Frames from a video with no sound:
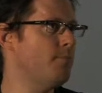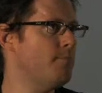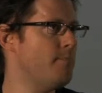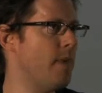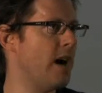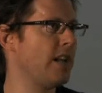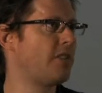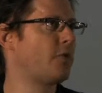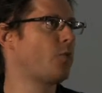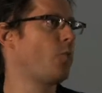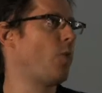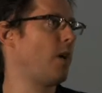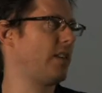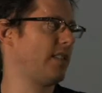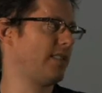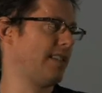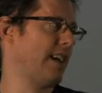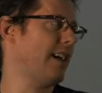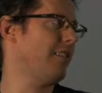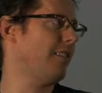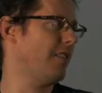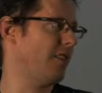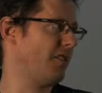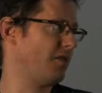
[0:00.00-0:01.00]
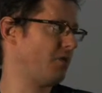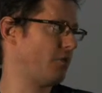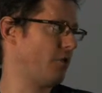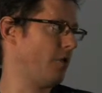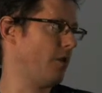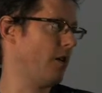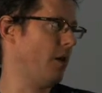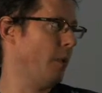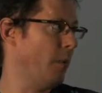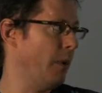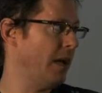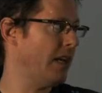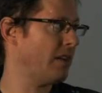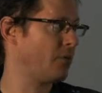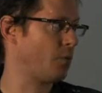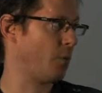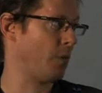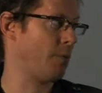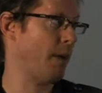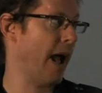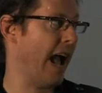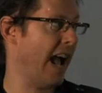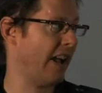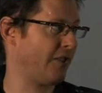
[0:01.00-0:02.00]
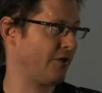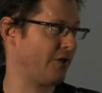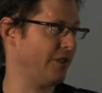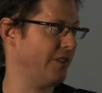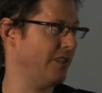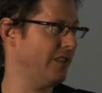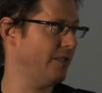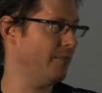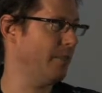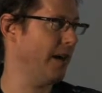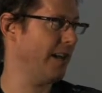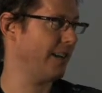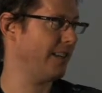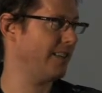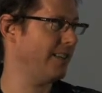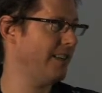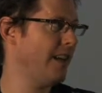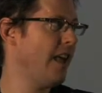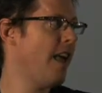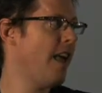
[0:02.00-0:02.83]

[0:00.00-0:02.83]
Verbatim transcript: much want to tell our story because we're passionate about it,